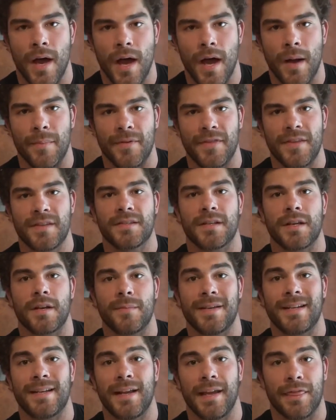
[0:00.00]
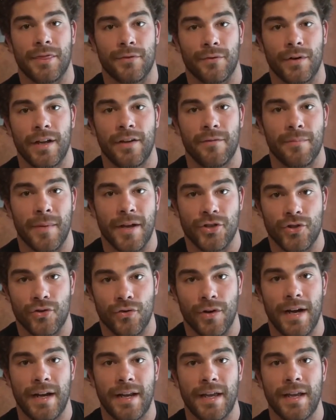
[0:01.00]
Uh, but this is going to be day three of my
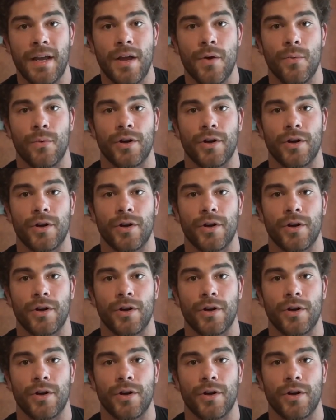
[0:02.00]
training.